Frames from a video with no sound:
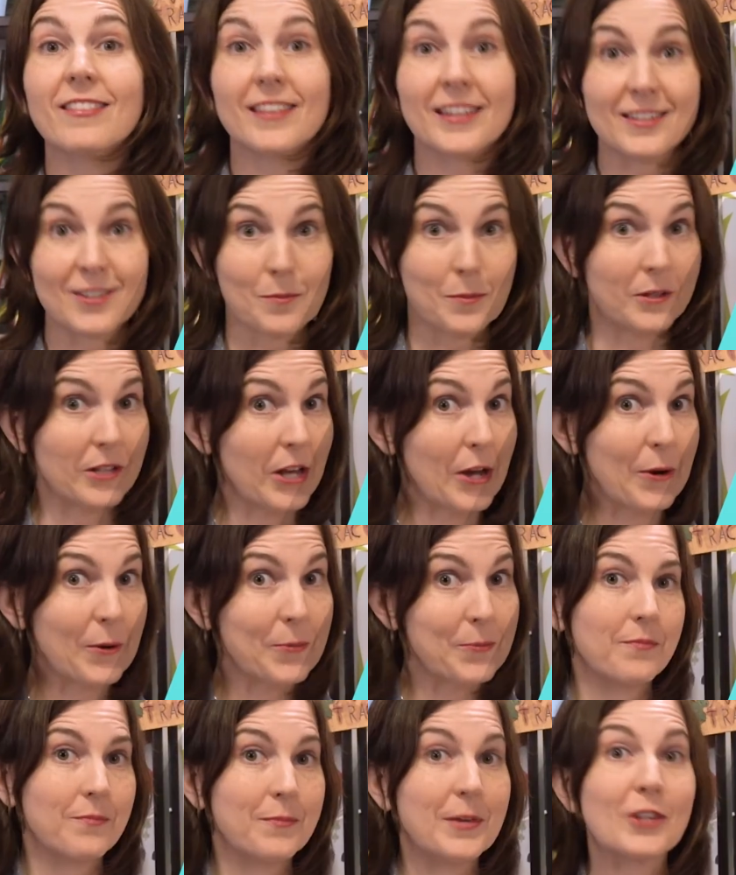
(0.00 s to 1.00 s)
linked below.
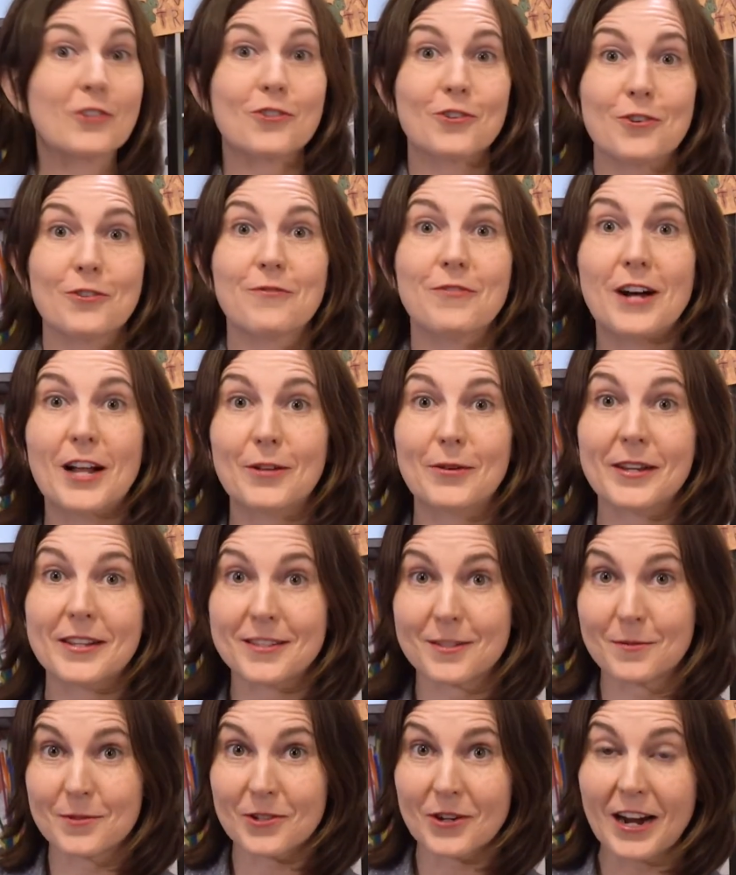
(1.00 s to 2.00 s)
Make sure you're following and
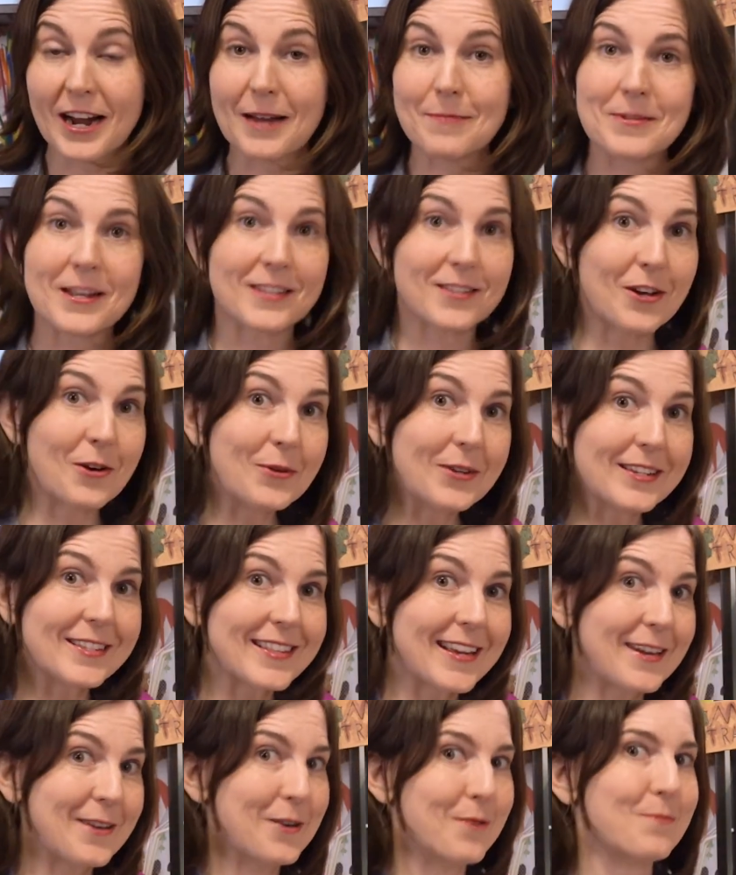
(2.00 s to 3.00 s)
subscribed. As always,
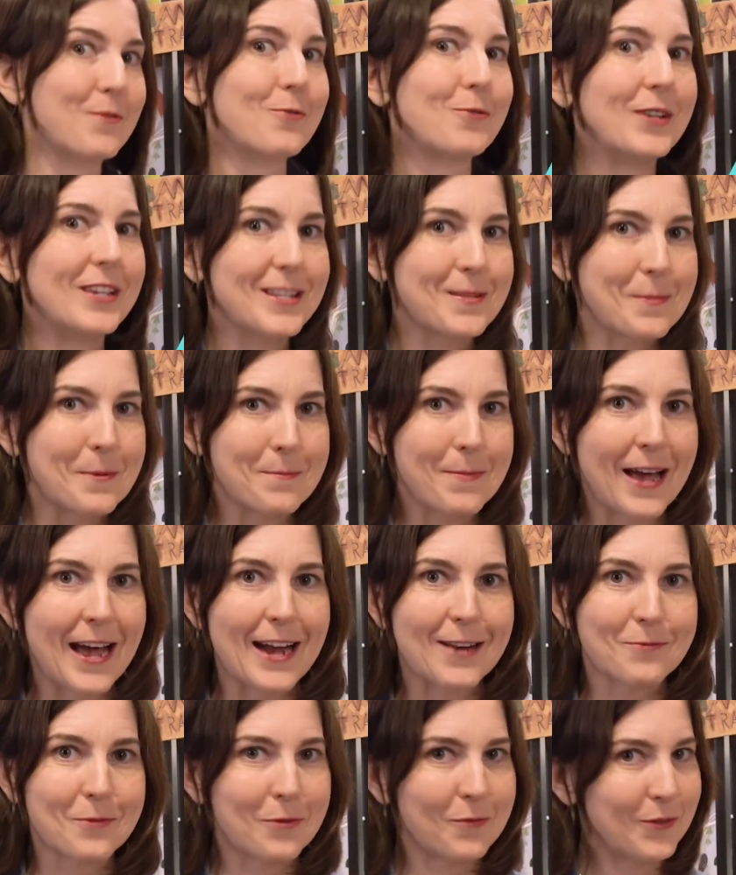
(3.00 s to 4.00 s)
I hope your week has been
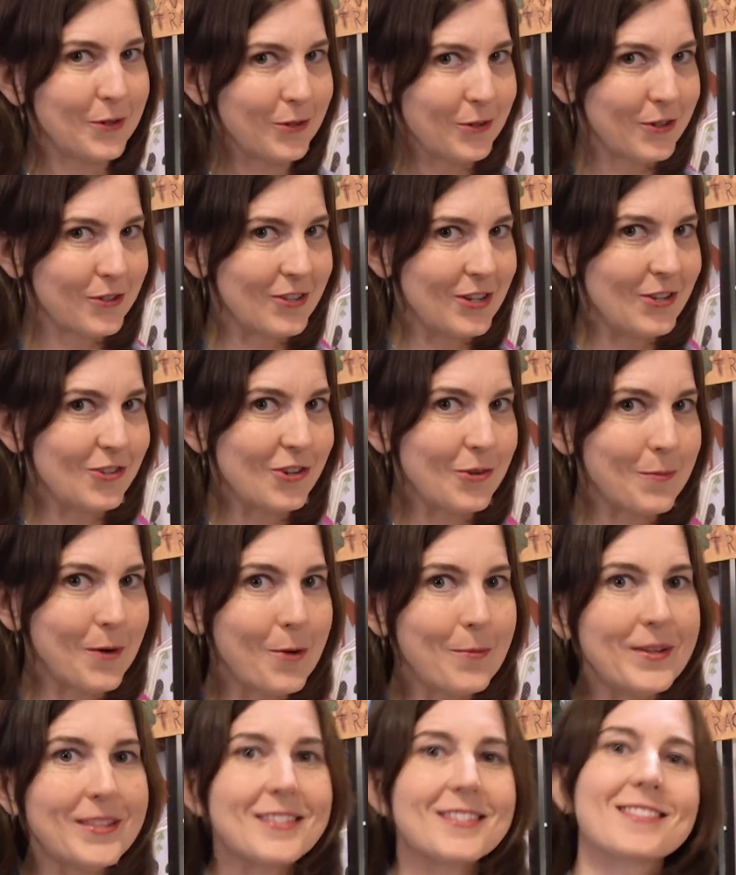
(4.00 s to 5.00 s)
packed with feel good teaching
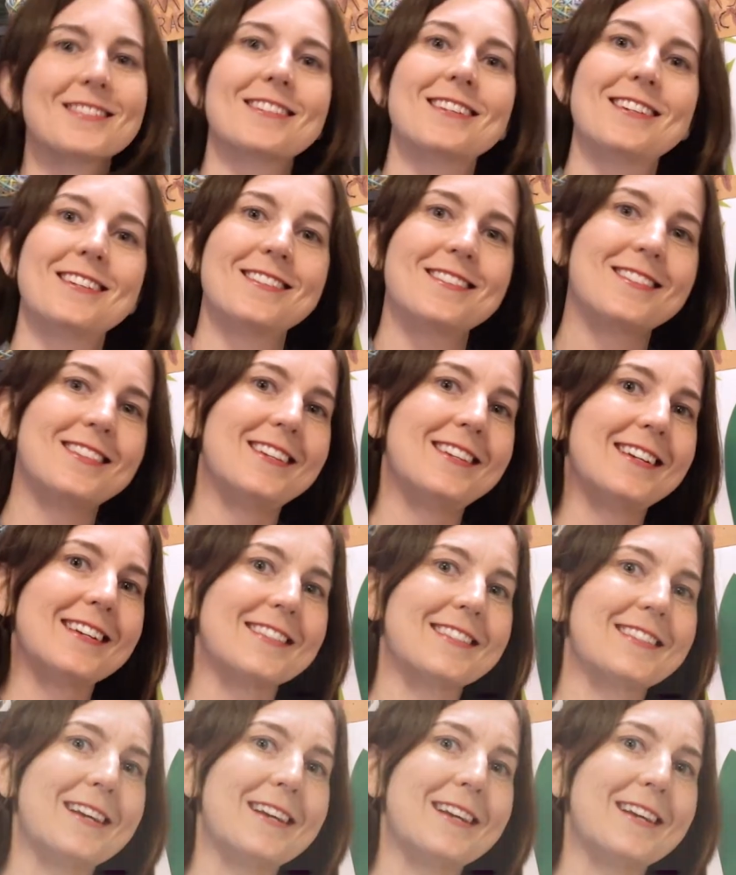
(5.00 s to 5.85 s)
moments. See you next